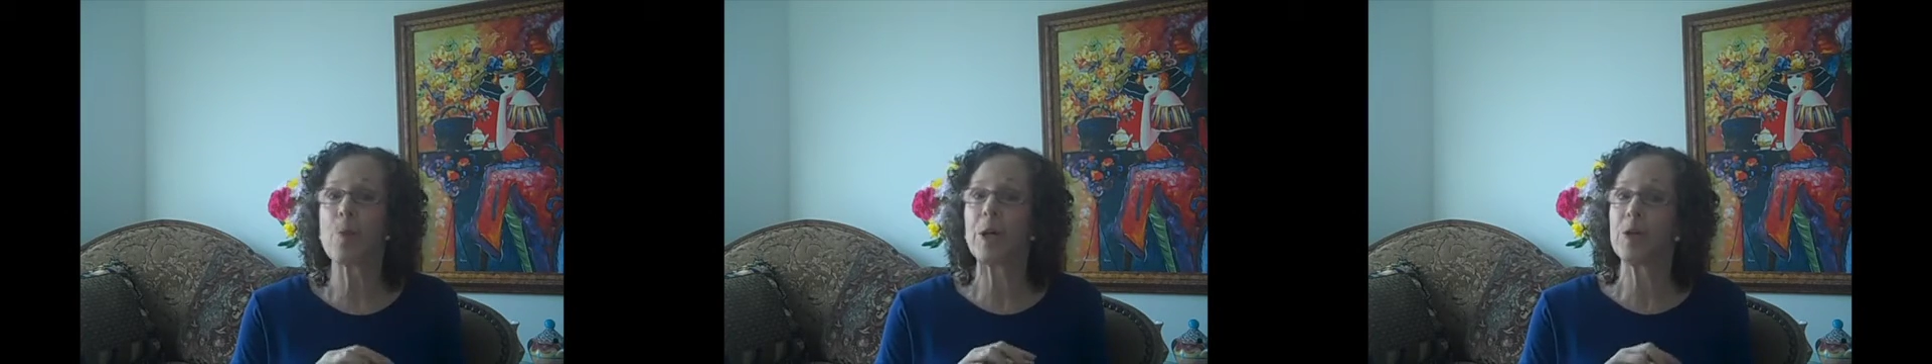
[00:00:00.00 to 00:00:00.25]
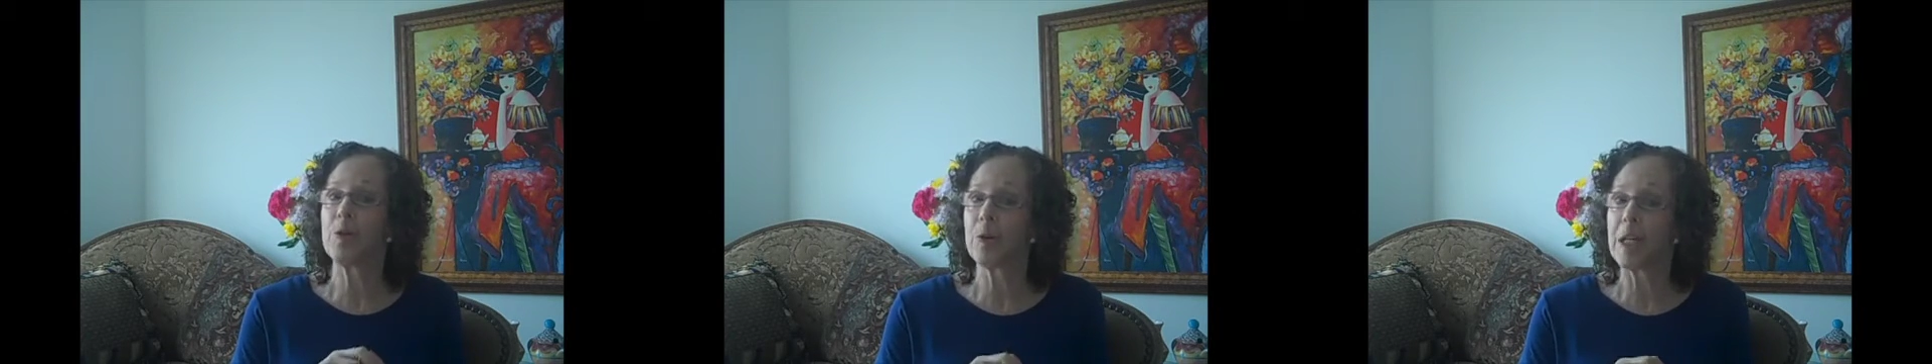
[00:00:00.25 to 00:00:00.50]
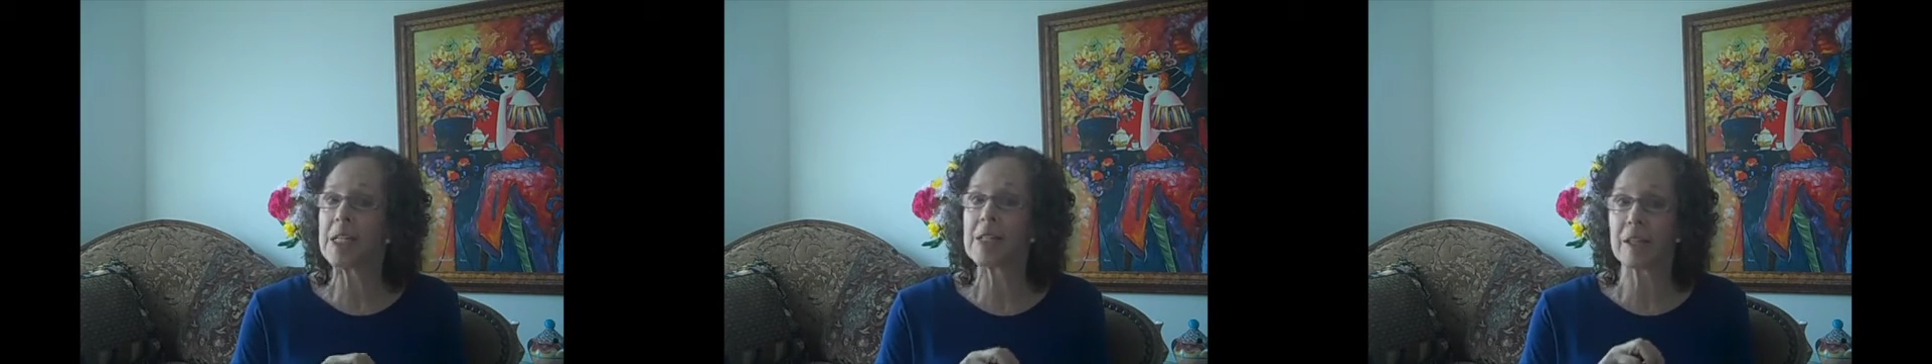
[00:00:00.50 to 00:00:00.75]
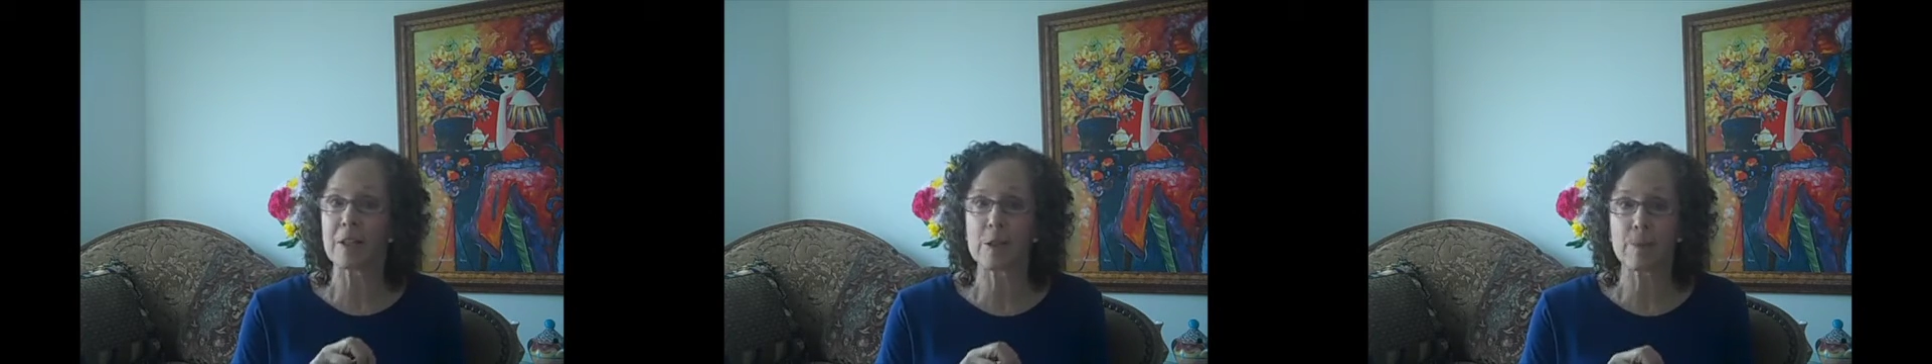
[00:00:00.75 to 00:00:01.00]
when you least
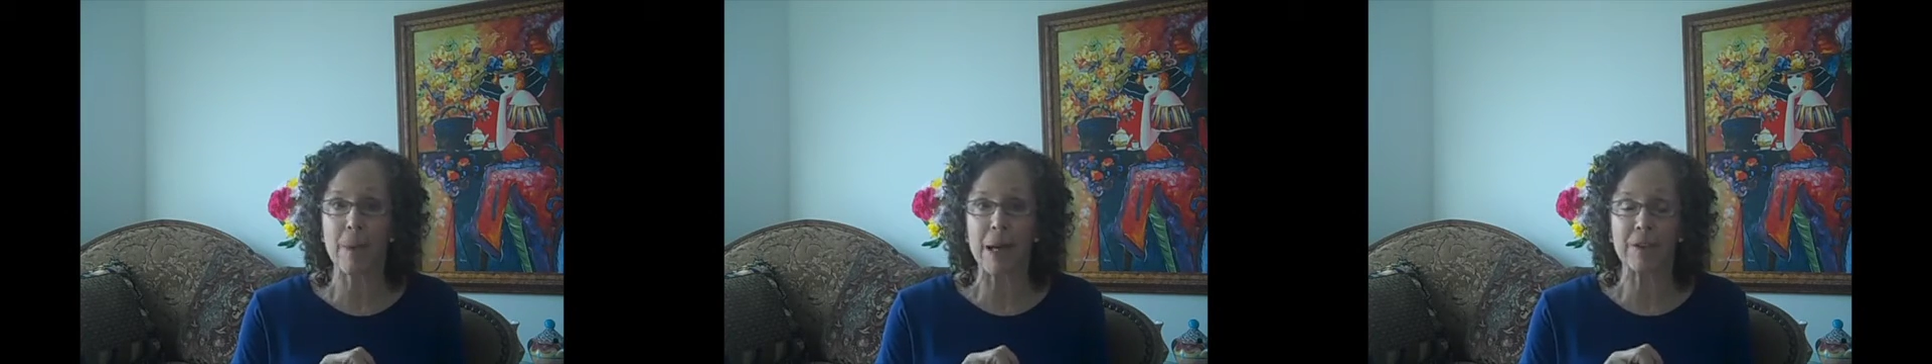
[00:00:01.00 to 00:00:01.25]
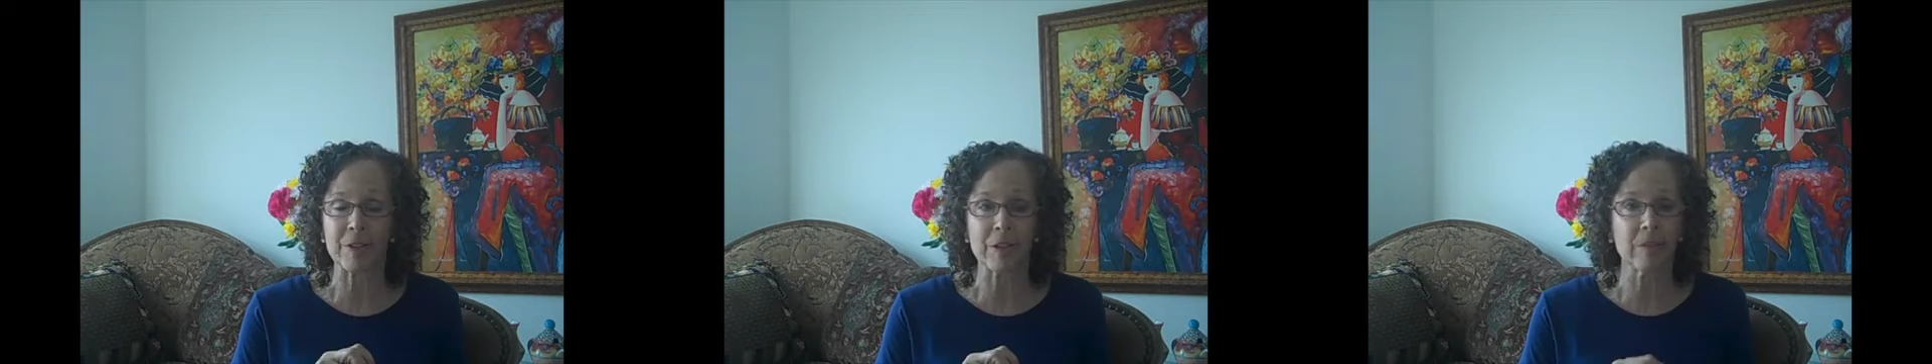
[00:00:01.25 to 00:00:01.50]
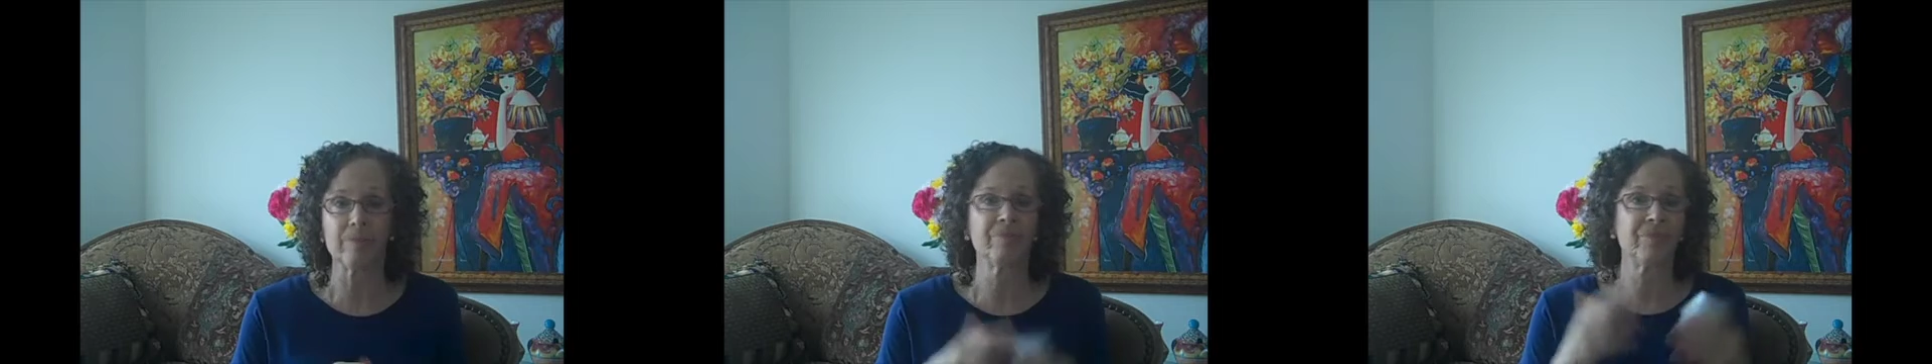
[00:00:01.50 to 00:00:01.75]
expect it.